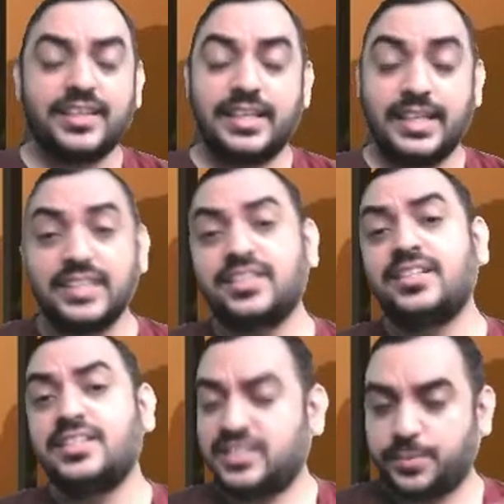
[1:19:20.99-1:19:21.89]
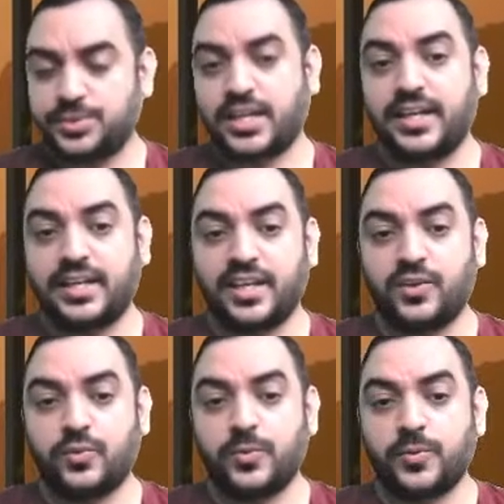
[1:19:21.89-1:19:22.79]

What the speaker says: is substantive.